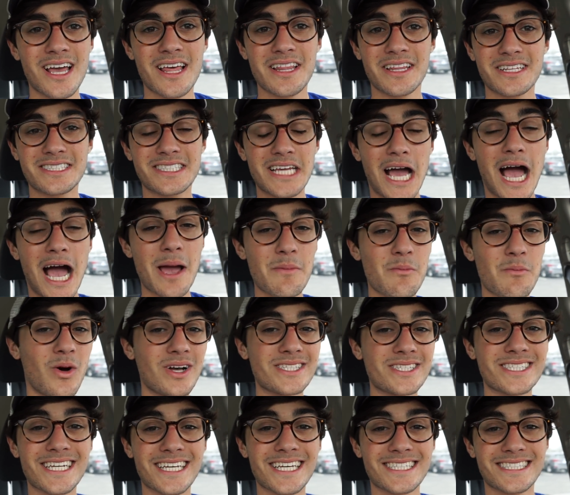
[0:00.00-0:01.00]
The time
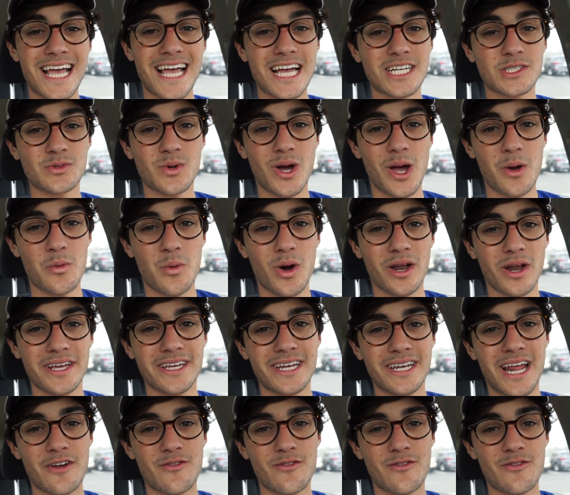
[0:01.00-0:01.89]
wasn't exactly what I wanted.